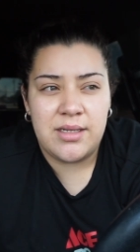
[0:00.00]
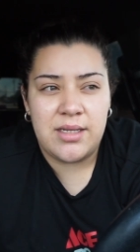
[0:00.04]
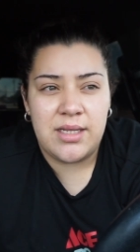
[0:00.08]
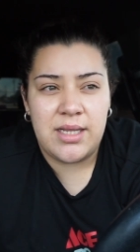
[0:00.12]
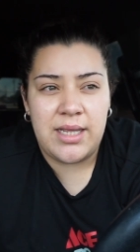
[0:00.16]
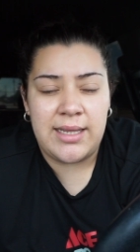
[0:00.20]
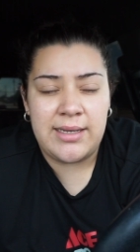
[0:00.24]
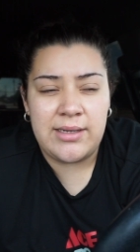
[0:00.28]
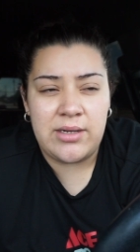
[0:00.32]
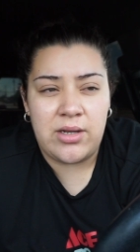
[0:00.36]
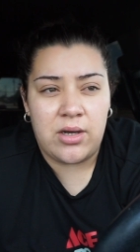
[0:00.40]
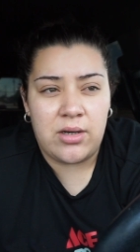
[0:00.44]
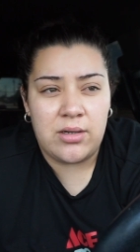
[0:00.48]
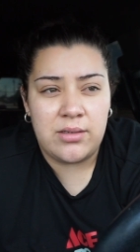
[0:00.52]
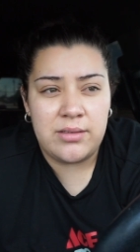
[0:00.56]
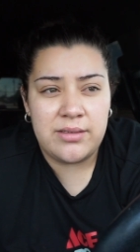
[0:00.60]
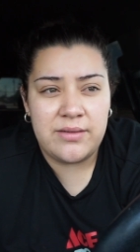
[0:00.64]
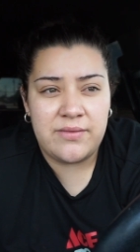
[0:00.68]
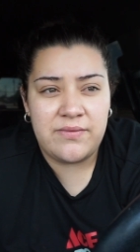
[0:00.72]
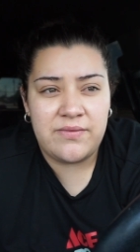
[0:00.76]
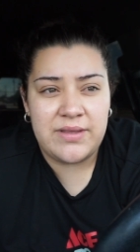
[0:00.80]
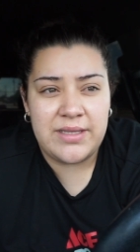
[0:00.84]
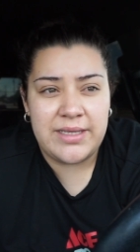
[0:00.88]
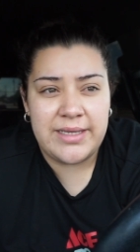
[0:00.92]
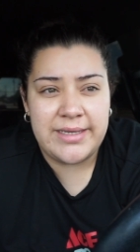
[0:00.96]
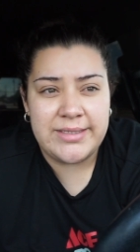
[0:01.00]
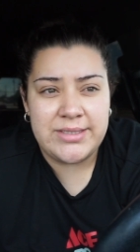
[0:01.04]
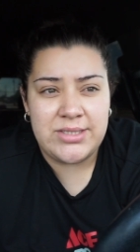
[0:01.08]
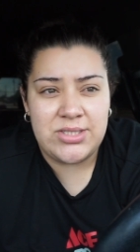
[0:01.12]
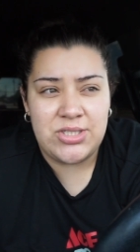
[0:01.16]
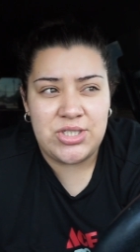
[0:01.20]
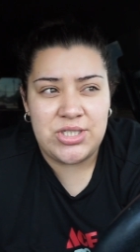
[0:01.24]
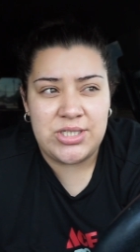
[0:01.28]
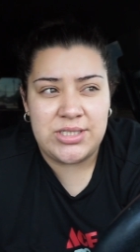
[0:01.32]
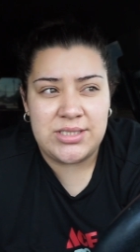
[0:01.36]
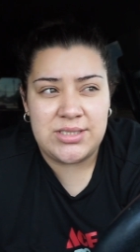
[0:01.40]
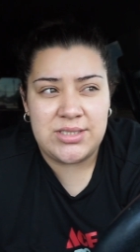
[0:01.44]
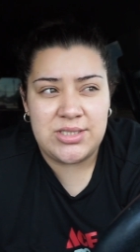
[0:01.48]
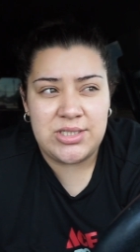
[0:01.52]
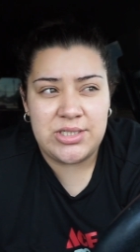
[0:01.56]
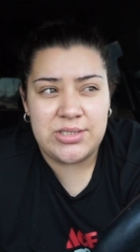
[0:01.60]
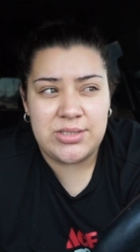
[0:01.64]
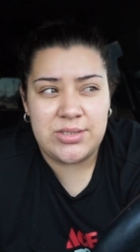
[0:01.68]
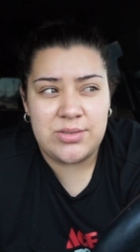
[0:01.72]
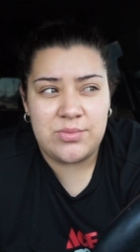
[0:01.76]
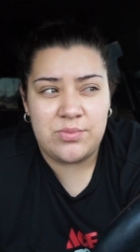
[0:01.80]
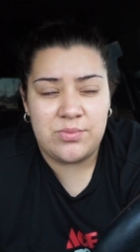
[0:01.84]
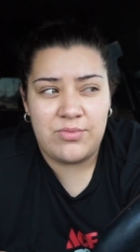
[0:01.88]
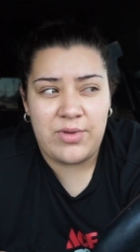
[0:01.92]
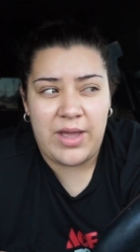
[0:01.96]
in all of this, she's
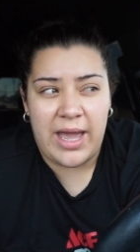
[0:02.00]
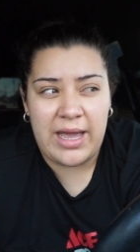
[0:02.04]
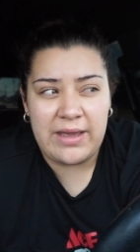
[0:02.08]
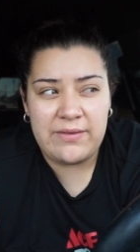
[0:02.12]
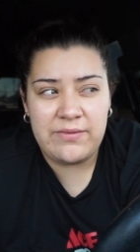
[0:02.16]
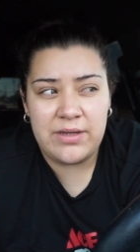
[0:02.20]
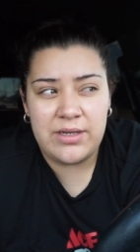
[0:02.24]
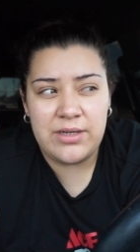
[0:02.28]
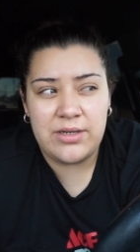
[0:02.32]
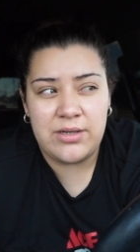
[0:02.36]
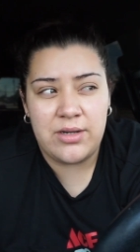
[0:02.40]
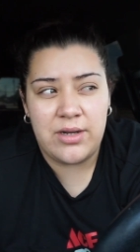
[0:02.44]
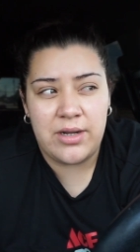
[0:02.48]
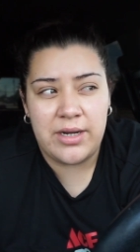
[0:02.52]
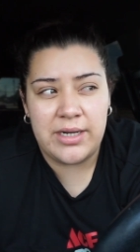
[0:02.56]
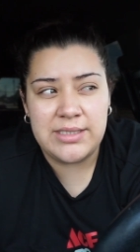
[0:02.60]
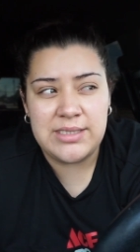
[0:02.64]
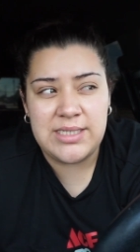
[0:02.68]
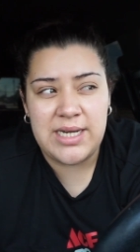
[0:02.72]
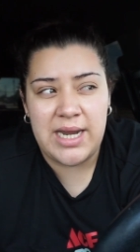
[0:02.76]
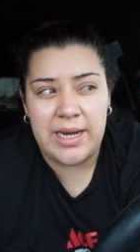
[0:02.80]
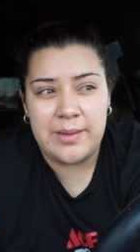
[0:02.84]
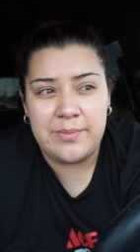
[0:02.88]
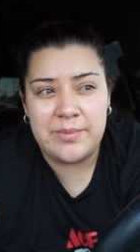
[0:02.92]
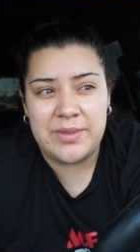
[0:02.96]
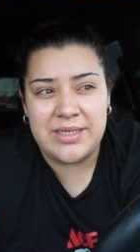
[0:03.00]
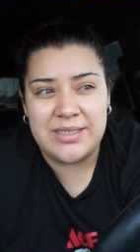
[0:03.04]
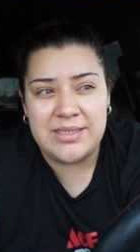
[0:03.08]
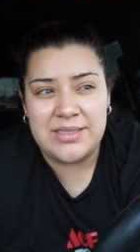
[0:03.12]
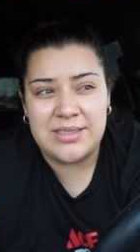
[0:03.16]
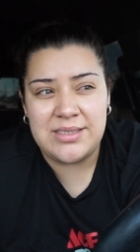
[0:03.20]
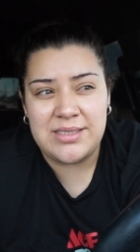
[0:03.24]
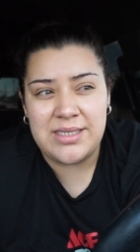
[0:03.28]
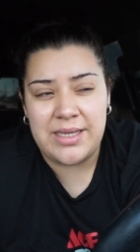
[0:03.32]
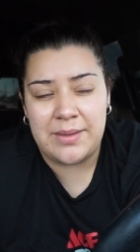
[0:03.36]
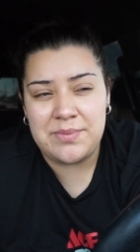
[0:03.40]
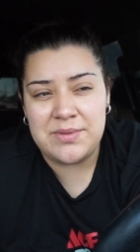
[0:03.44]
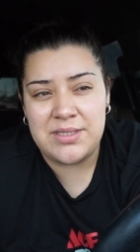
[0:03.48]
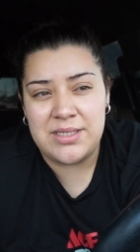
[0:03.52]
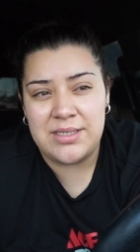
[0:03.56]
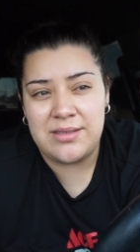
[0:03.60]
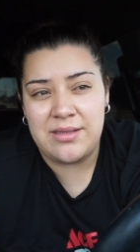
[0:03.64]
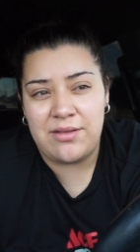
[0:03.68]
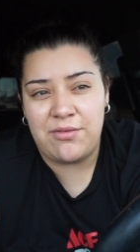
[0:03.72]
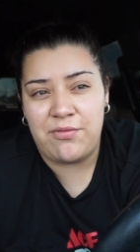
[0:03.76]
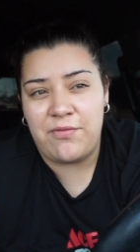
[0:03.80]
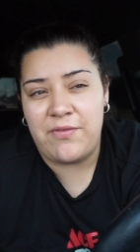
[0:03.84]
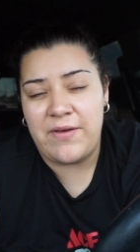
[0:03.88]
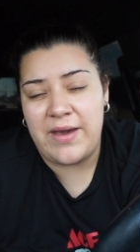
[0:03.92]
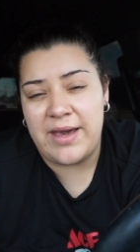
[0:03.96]
just having a hard time accepting
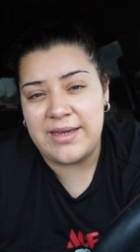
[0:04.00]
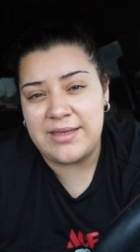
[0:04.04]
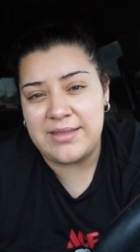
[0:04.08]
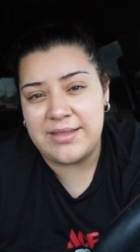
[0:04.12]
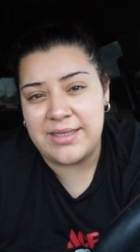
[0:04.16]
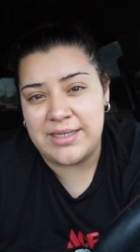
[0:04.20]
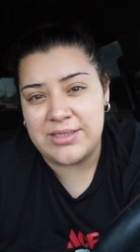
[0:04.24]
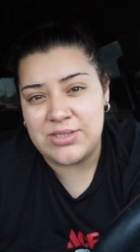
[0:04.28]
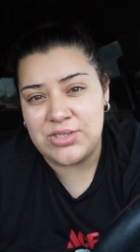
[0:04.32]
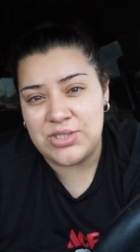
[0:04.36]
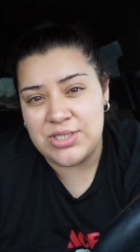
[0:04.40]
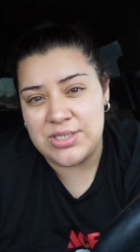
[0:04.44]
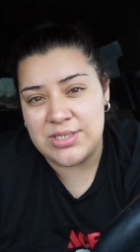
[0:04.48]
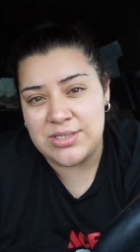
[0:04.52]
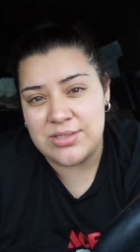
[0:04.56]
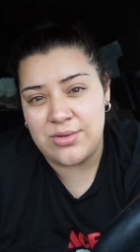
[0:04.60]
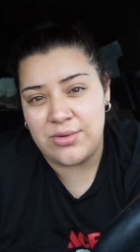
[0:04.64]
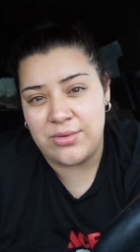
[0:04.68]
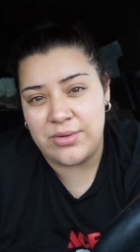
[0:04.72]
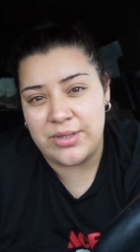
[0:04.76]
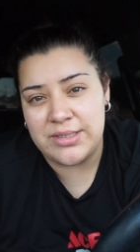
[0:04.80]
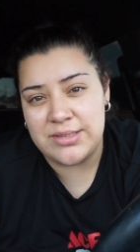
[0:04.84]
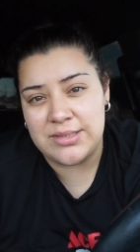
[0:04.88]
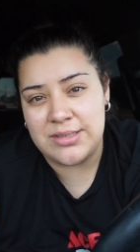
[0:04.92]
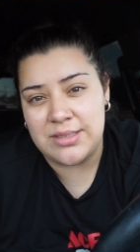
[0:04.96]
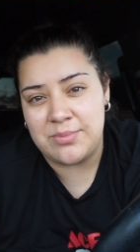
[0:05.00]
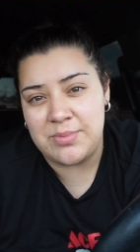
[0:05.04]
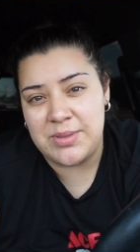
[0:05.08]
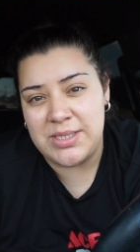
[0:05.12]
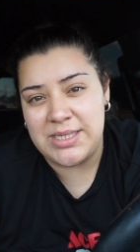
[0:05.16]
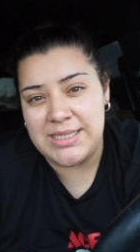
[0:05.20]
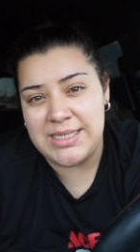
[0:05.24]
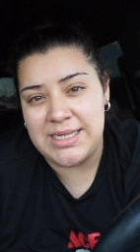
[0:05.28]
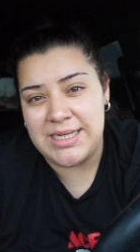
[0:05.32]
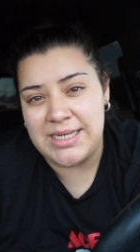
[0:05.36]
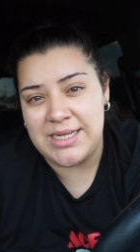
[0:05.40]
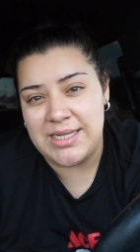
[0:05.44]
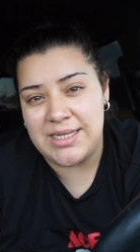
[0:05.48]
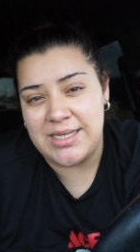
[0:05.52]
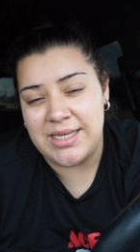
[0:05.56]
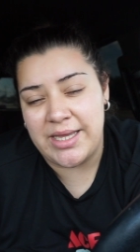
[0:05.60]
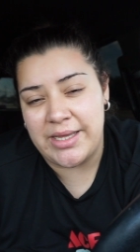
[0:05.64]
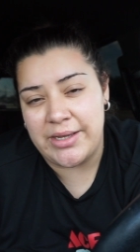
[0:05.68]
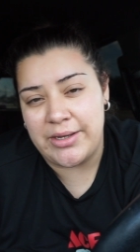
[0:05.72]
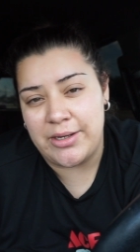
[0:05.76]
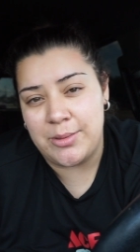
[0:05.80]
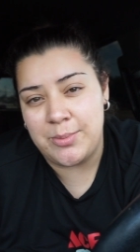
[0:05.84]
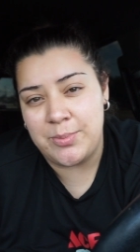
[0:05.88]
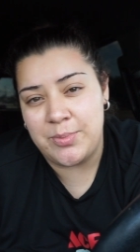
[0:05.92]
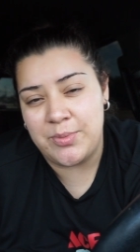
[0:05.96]
the fact that she's going to be needing
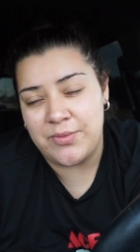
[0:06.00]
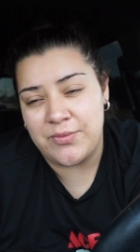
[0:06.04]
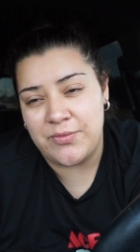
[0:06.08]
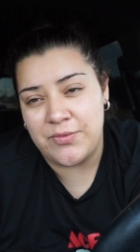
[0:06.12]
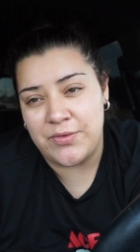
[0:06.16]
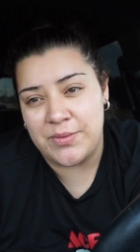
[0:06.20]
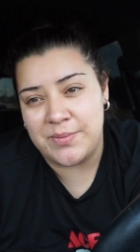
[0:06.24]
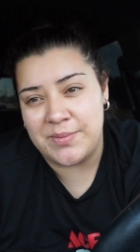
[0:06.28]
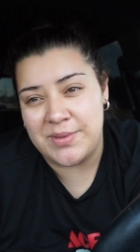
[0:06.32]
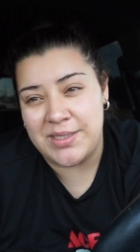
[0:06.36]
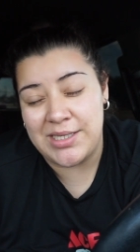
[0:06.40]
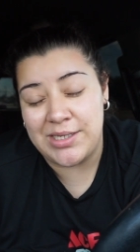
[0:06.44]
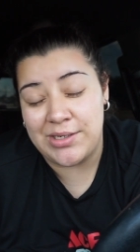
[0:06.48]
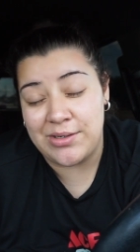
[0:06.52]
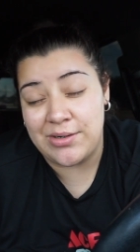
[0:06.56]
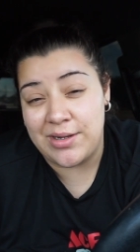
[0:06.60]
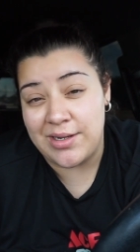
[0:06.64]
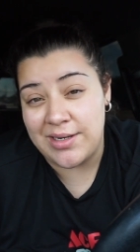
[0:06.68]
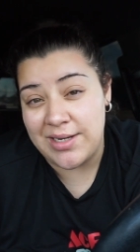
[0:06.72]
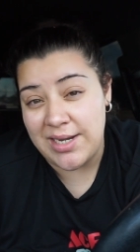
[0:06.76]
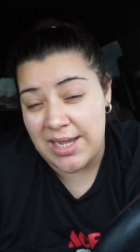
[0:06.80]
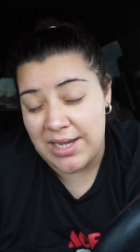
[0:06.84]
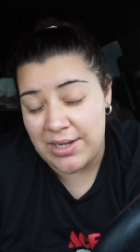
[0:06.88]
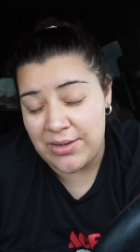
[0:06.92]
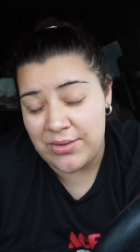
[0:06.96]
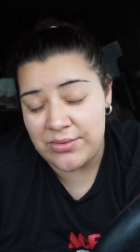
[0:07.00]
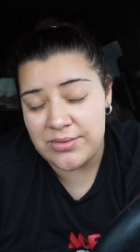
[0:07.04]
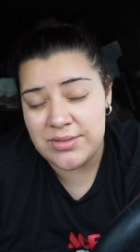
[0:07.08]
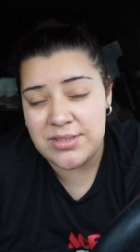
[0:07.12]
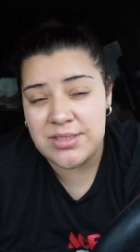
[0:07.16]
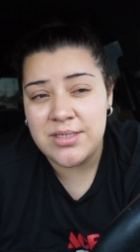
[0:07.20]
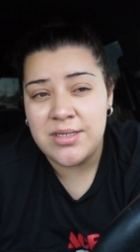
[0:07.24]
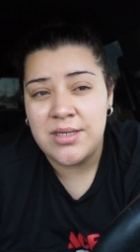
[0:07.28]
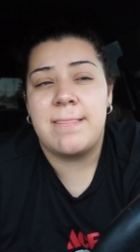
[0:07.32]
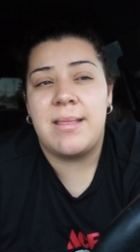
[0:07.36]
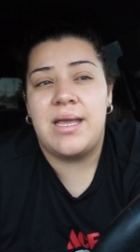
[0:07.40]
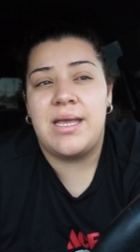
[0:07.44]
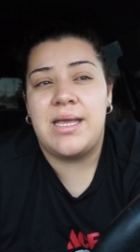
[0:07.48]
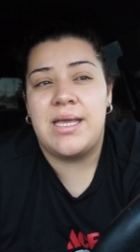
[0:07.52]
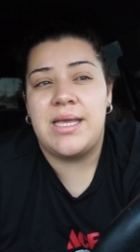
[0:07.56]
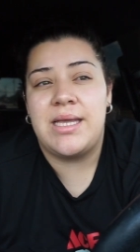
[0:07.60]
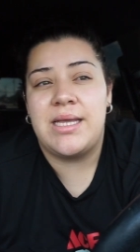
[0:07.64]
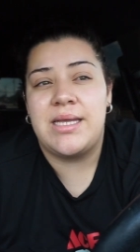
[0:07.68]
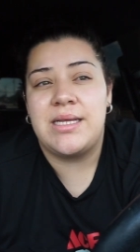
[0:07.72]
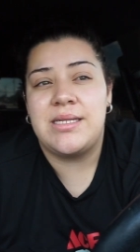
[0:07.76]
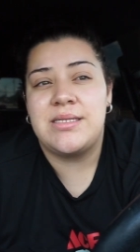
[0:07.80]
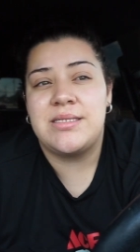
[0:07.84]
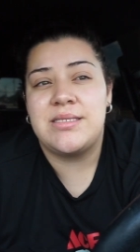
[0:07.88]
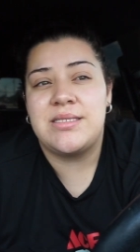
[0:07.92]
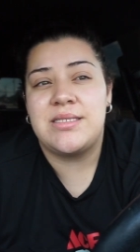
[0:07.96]
help from here on out,
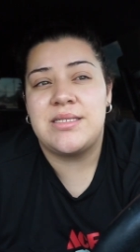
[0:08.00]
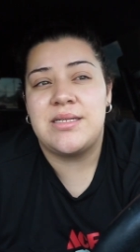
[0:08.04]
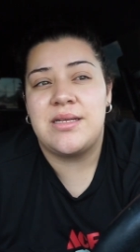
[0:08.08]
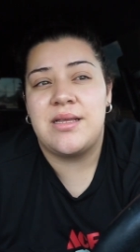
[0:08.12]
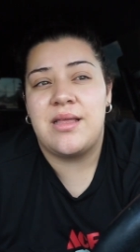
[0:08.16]
and